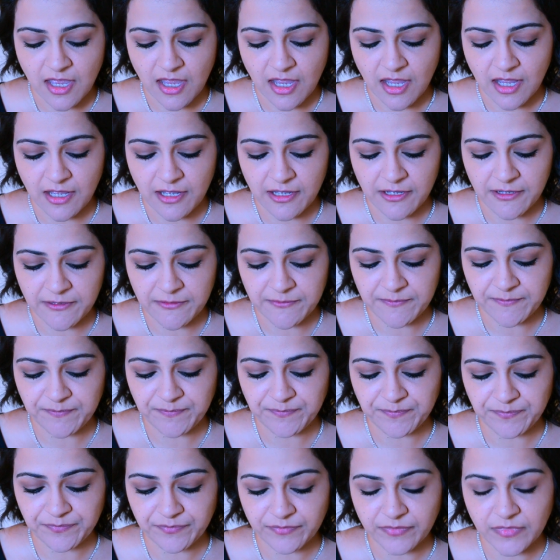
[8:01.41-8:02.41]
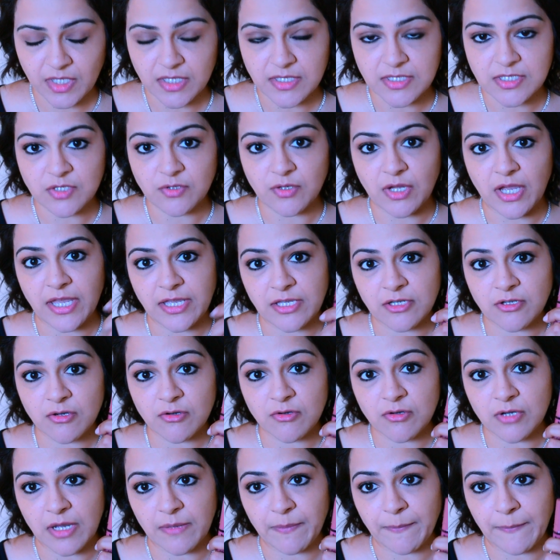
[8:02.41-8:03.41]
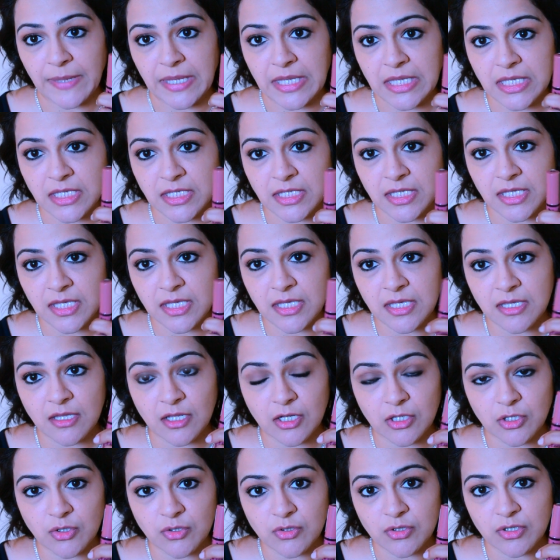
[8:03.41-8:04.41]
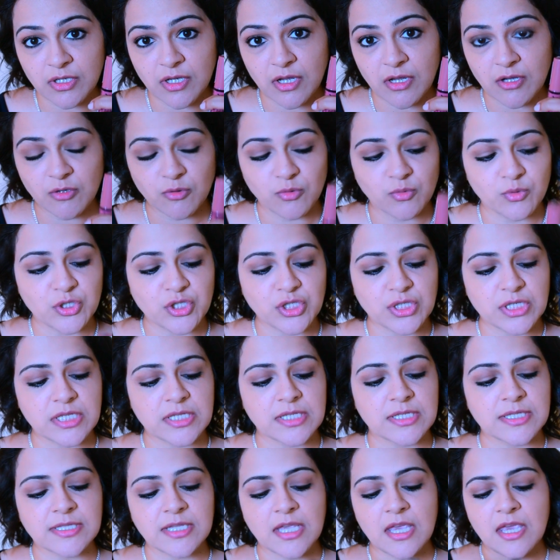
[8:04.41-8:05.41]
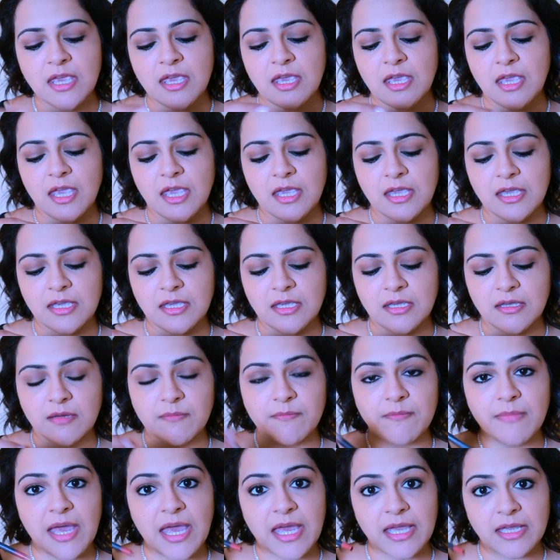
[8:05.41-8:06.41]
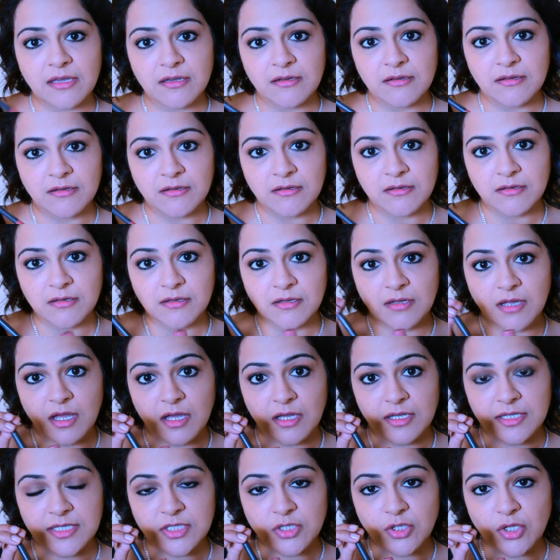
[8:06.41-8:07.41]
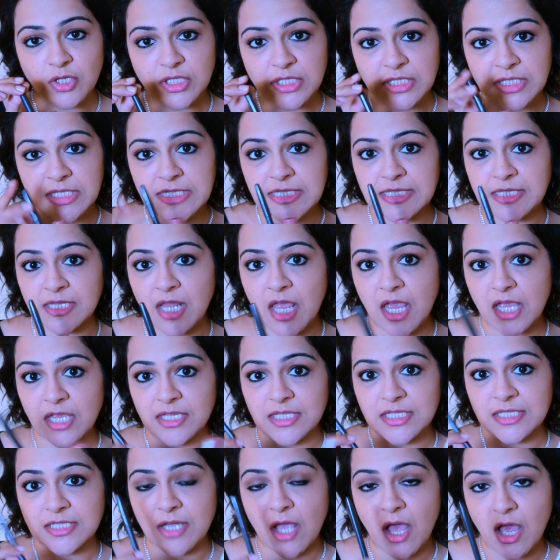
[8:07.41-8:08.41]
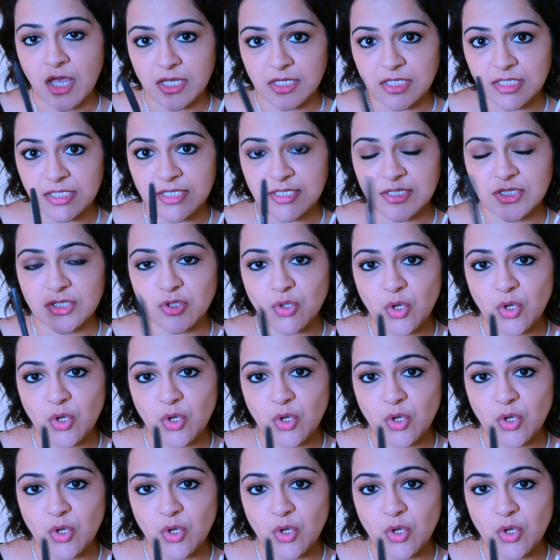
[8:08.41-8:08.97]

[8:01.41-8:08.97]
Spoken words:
So I go a pinky look, which is a MAC staunchly stylish